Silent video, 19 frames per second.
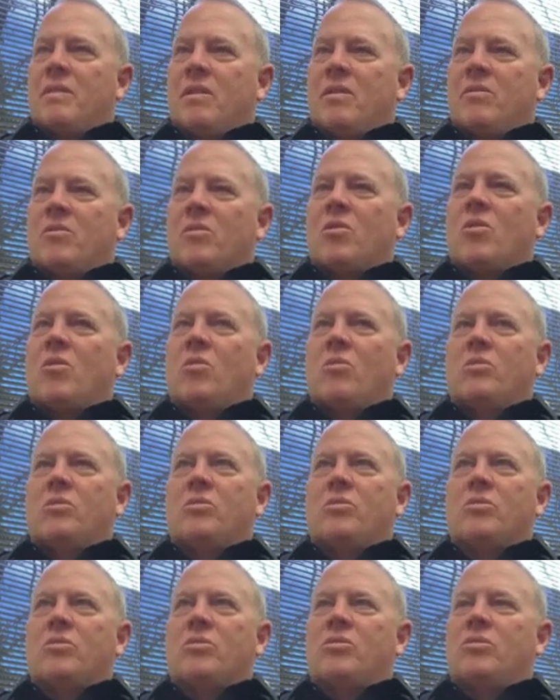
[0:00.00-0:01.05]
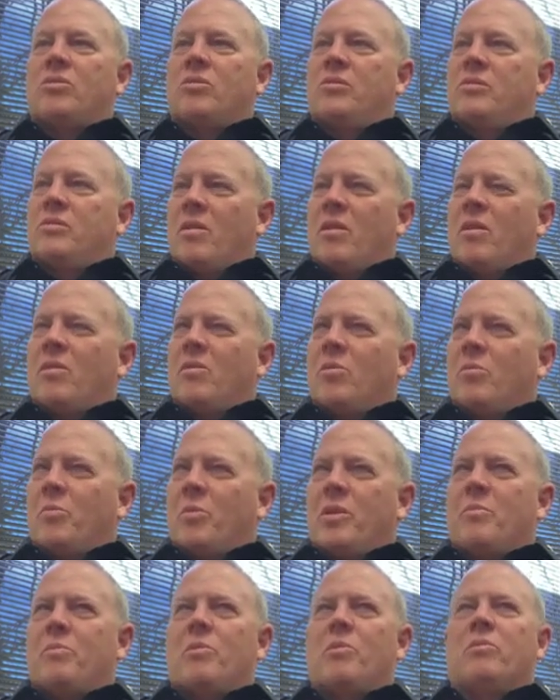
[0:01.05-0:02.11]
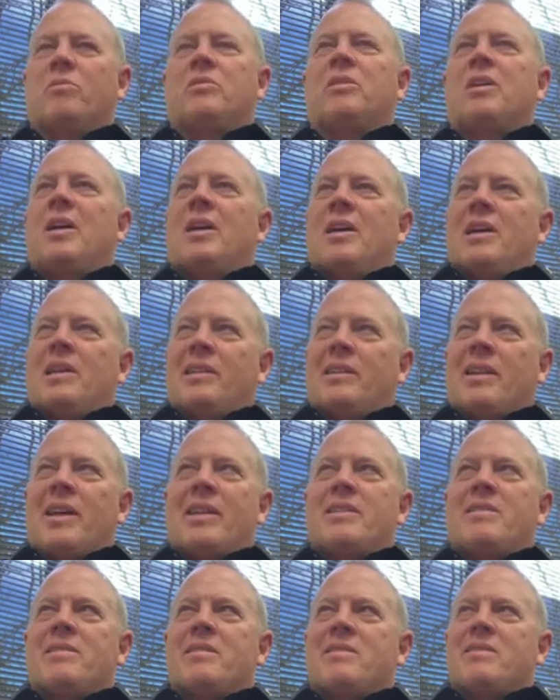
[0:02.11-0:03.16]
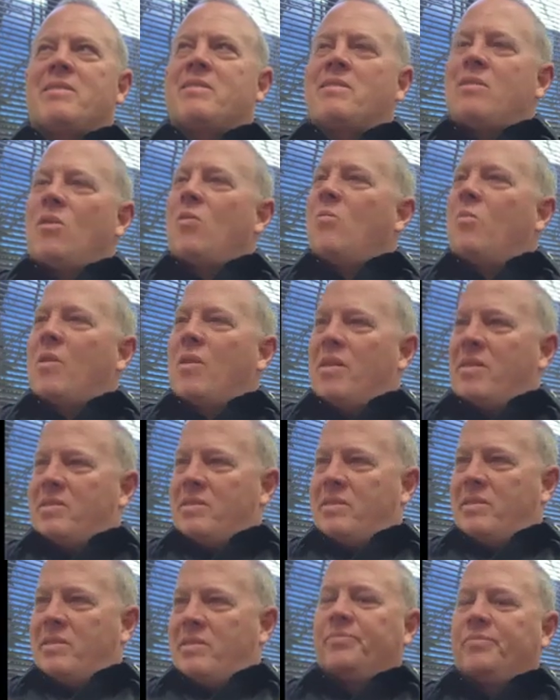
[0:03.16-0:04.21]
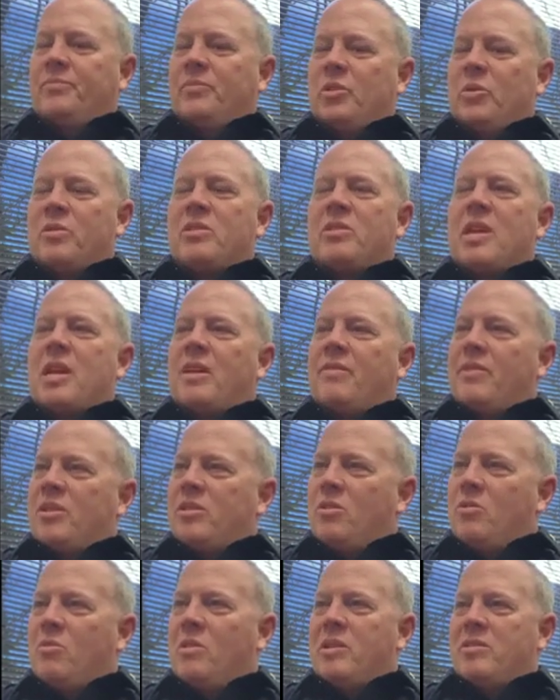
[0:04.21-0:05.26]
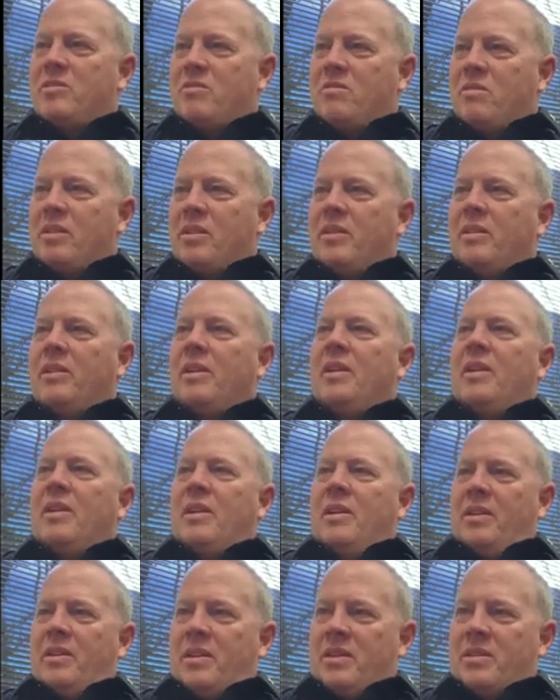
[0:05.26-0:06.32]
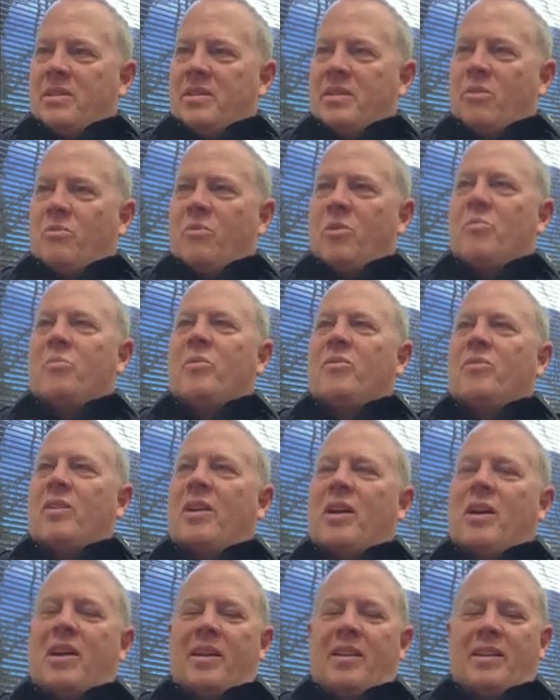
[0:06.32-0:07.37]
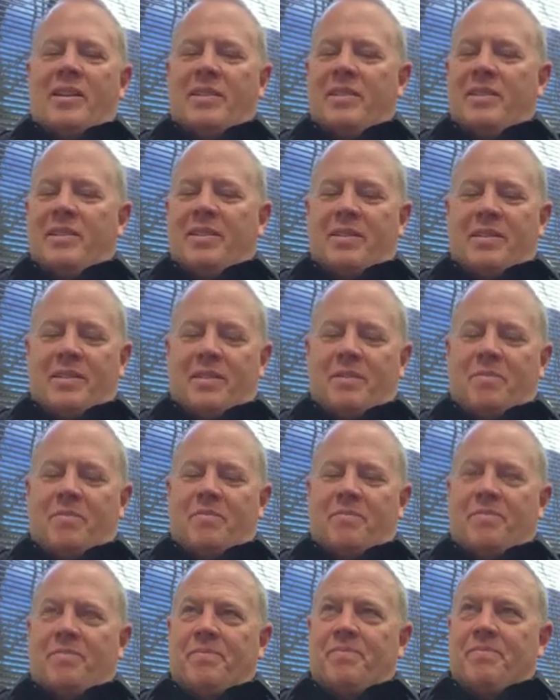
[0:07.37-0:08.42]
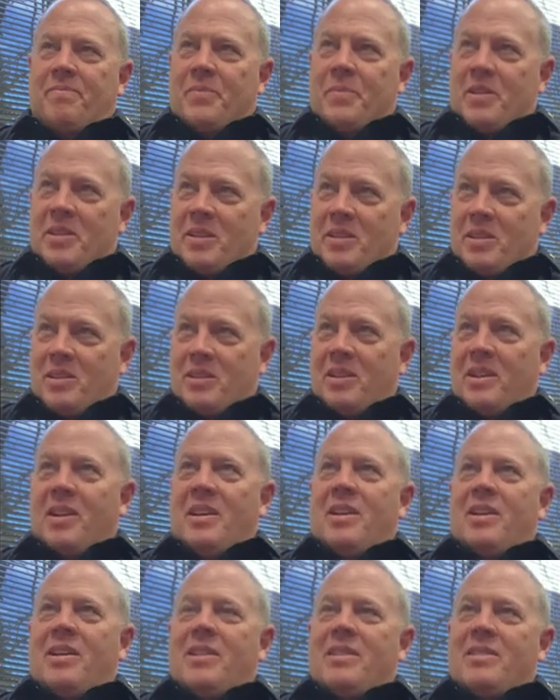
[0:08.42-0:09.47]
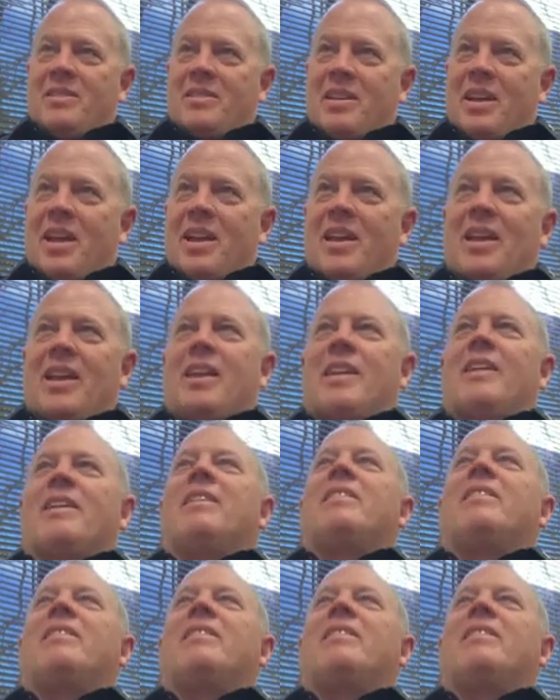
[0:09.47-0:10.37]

other cultures and other people's lenses so much. So it's kind of a two way street yeah. is that we provide this setting